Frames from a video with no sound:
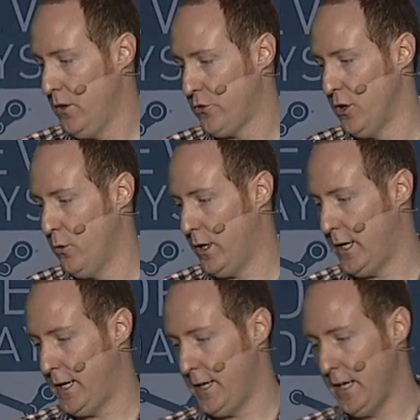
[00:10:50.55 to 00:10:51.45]
So
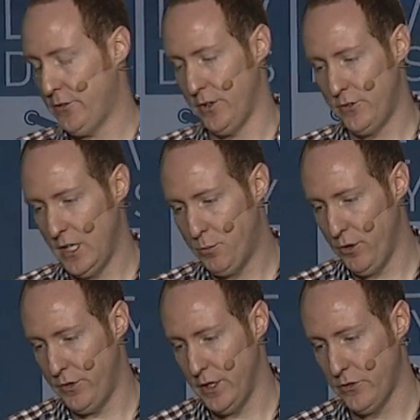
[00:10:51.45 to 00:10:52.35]
as an example
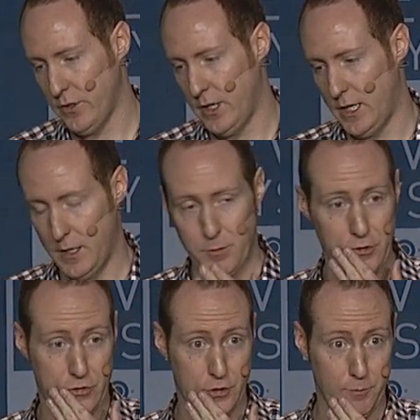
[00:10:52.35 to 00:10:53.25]
of this, I'm going to
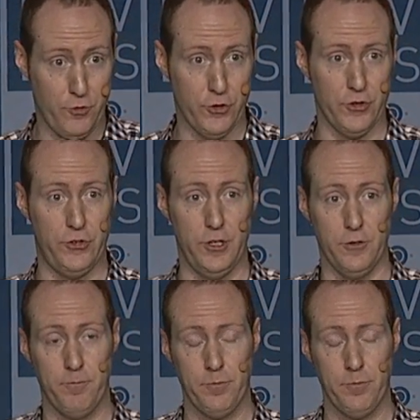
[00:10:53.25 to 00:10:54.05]
use Team Fortress 2.